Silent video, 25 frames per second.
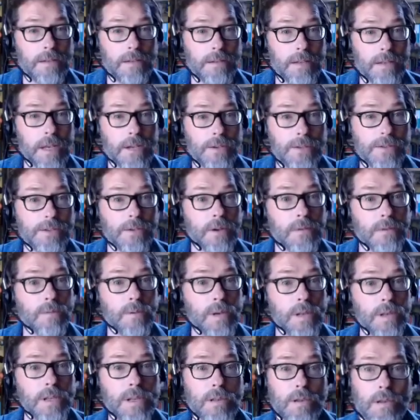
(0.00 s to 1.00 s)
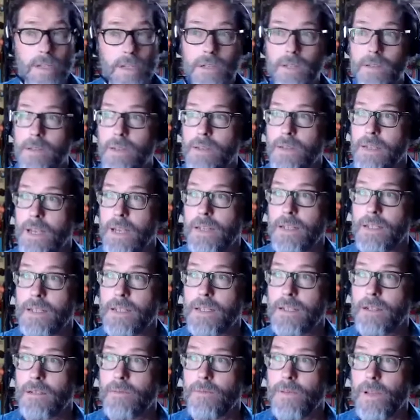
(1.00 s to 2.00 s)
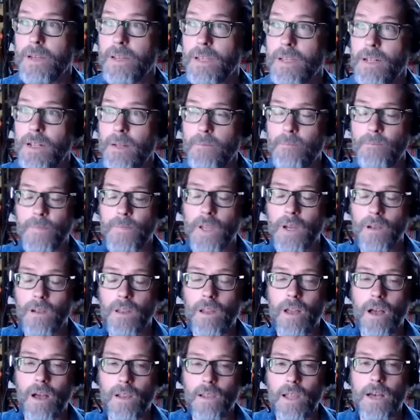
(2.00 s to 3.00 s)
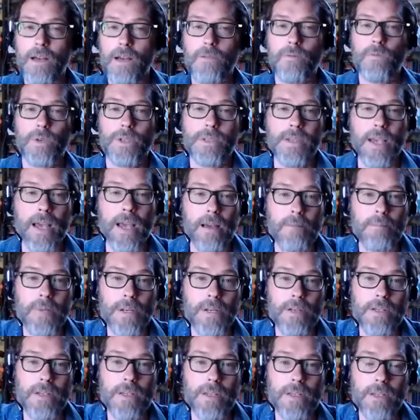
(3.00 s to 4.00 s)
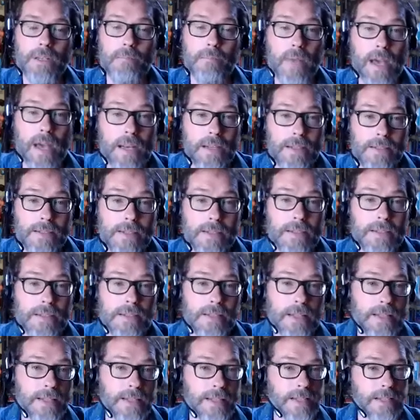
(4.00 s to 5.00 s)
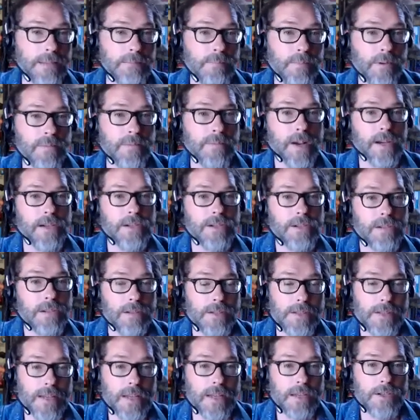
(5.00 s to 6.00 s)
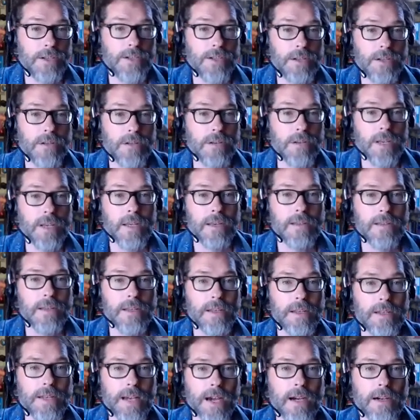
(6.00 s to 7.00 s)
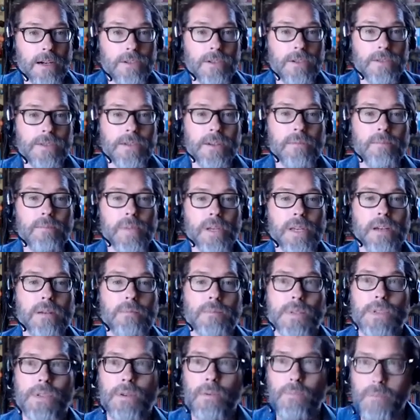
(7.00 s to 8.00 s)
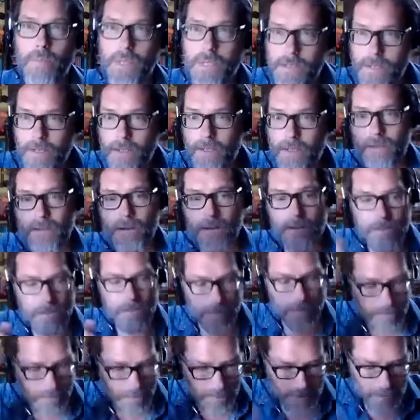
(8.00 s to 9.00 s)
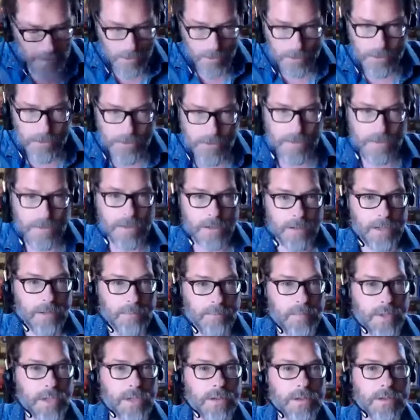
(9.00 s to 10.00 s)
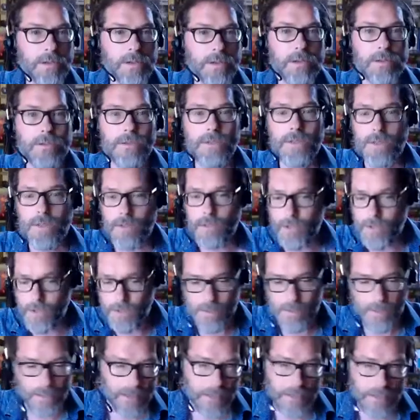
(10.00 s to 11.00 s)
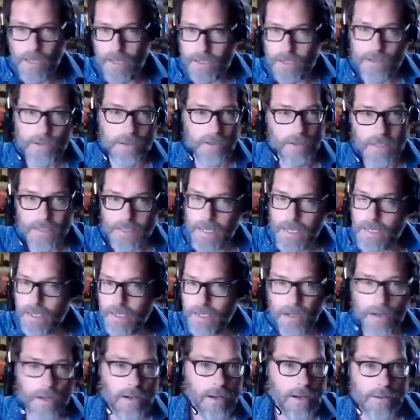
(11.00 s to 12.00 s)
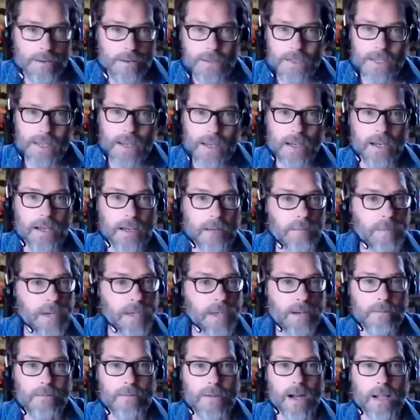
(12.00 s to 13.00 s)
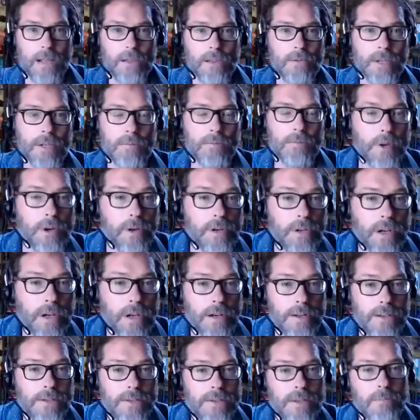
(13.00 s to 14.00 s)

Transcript: So I've really looked at this idea of like a lot of what's happened in medicine is a deprofessionalization, that doctors have become so busy, they're like glued to their computers, they're just like entering data all the time and following protocols.